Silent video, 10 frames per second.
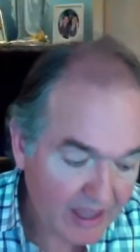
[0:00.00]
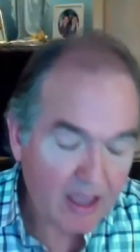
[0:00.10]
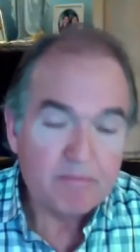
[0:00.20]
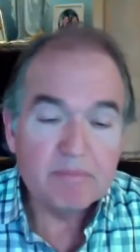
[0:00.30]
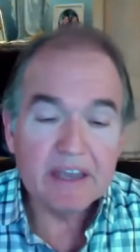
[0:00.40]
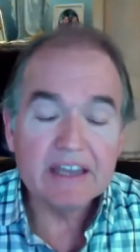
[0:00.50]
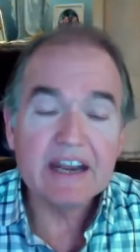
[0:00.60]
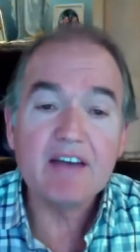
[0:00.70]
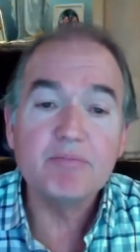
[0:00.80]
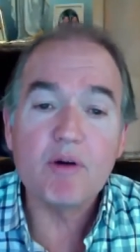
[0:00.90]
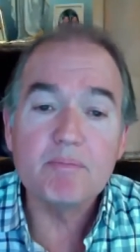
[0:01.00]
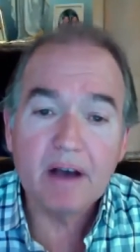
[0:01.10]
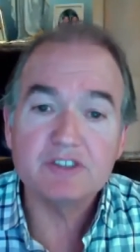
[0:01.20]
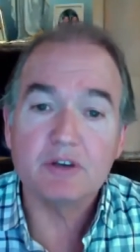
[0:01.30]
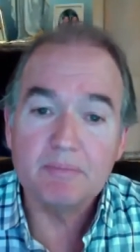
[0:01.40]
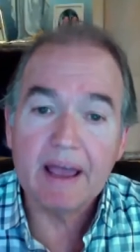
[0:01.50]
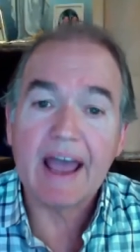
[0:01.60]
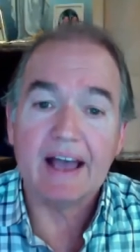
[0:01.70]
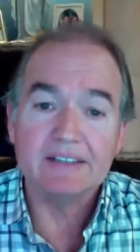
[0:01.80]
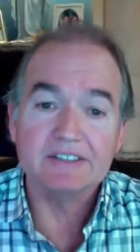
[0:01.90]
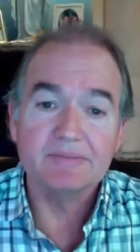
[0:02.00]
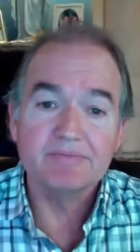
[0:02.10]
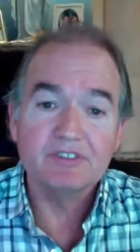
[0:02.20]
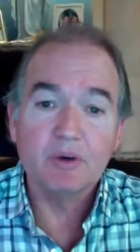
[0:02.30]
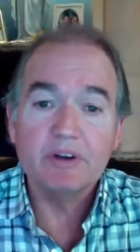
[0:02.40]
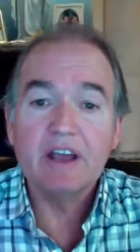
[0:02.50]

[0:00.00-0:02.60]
men have more muscle mass. So when you